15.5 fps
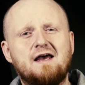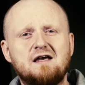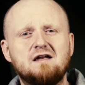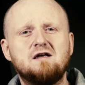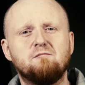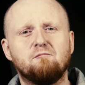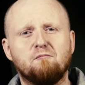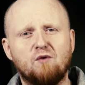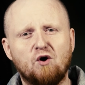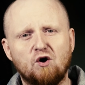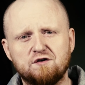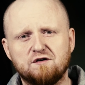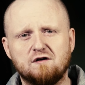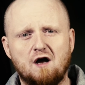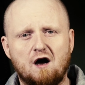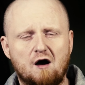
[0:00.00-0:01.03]
any
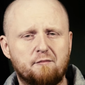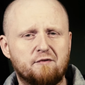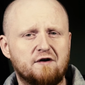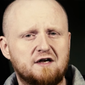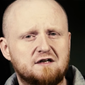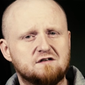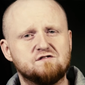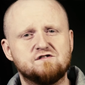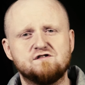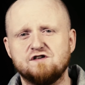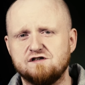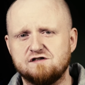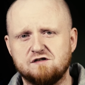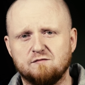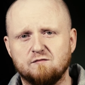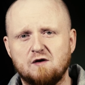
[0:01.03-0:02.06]
modern operating
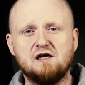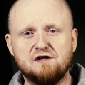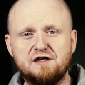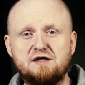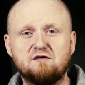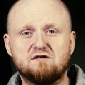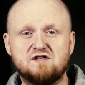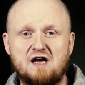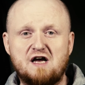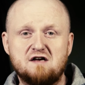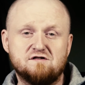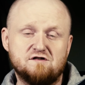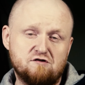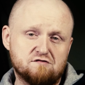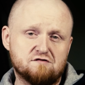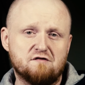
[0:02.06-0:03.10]
system, Linux
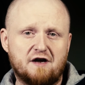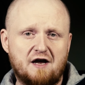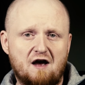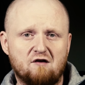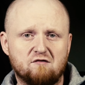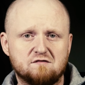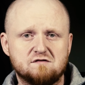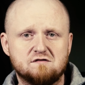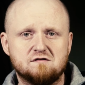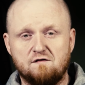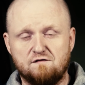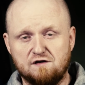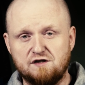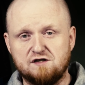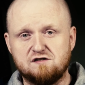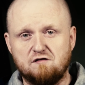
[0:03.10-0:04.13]
has user accounts,
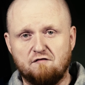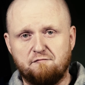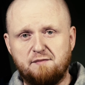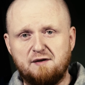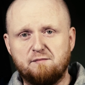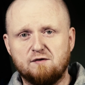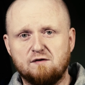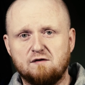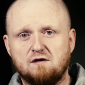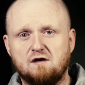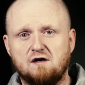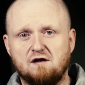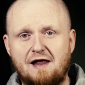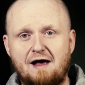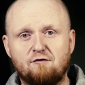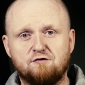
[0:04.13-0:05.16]
the list of people
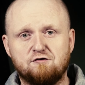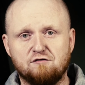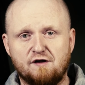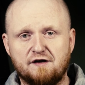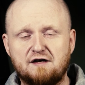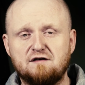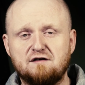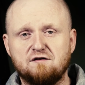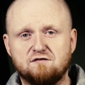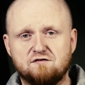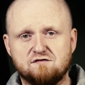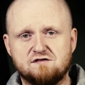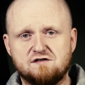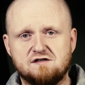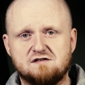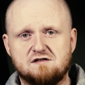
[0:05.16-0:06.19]
allowed to log in into
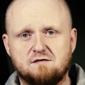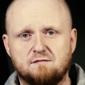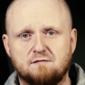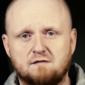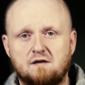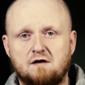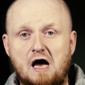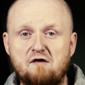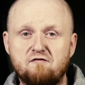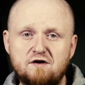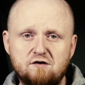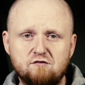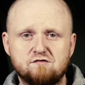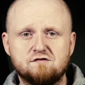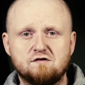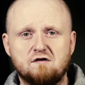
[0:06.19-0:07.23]
system. Every
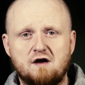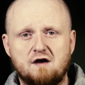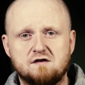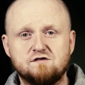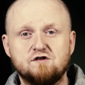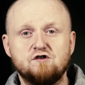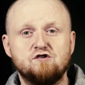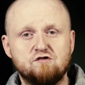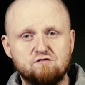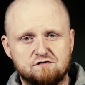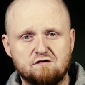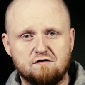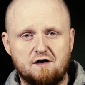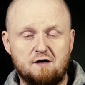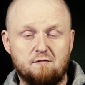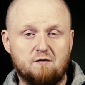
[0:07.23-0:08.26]
user has a
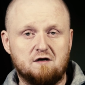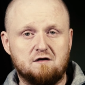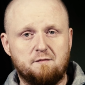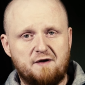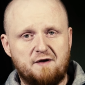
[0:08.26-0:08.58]
username and a